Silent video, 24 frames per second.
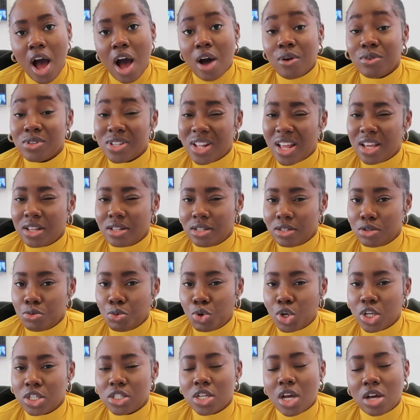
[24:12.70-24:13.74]
I was late this
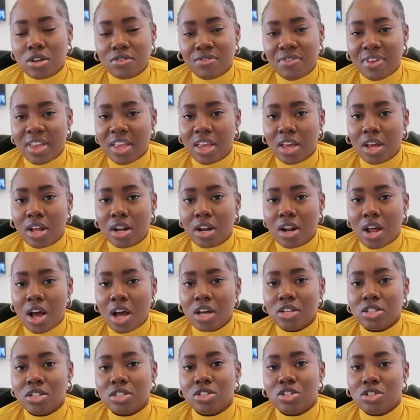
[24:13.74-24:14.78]
morning, so I was thinking
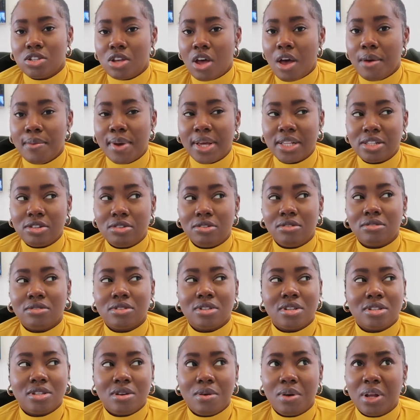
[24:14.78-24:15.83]
I should just go back to Lord's
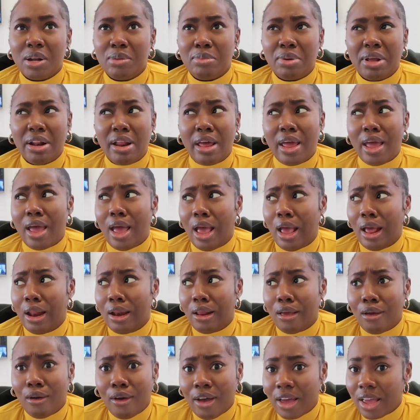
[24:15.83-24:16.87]
because I'm gonna be late
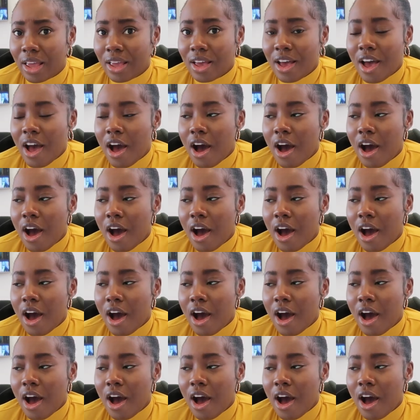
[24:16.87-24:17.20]
anyway.